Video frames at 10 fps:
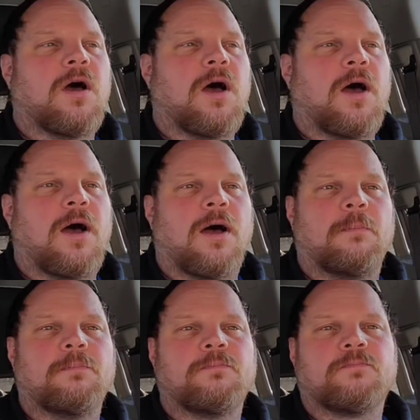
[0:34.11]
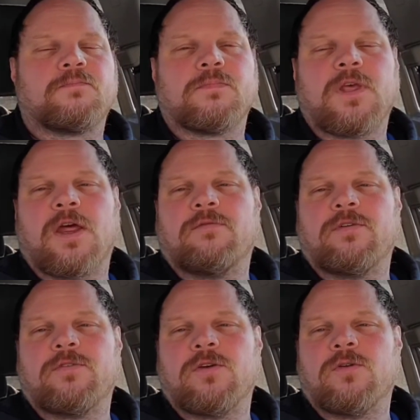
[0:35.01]
that I
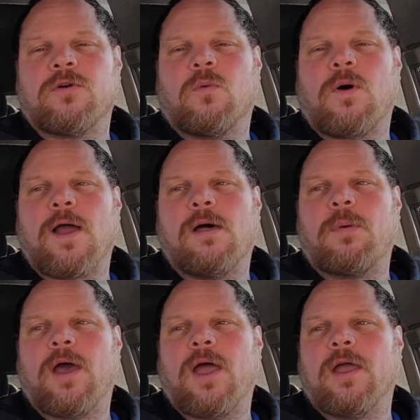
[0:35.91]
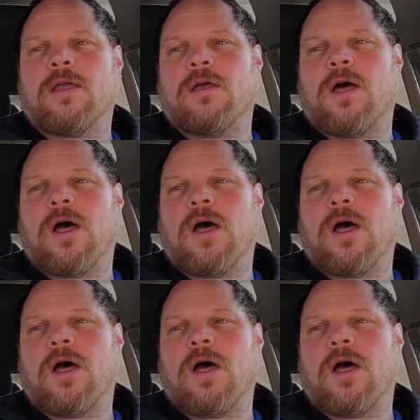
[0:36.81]
reviewed a while back.